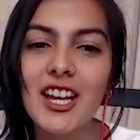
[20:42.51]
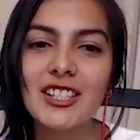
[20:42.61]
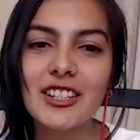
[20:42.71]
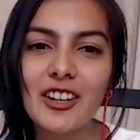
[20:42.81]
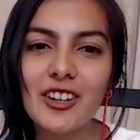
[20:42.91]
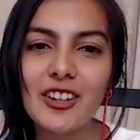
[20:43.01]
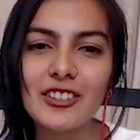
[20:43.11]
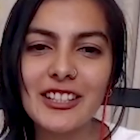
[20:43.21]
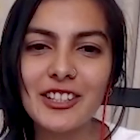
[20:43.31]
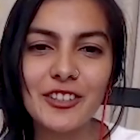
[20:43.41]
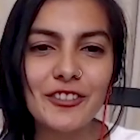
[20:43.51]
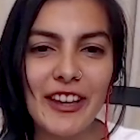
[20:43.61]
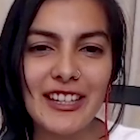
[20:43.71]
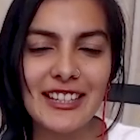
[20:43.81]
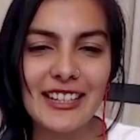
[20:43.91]
So, did you
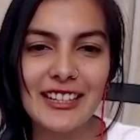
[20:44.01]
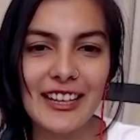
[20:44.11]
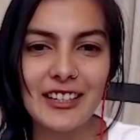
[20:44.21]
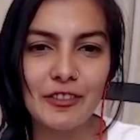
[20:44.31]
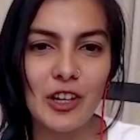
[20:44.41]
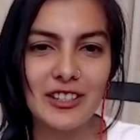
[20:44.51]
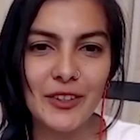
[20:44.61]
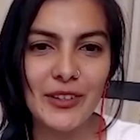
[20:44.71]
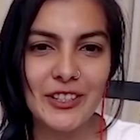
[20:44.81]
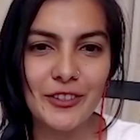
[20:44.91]
face any negative consequence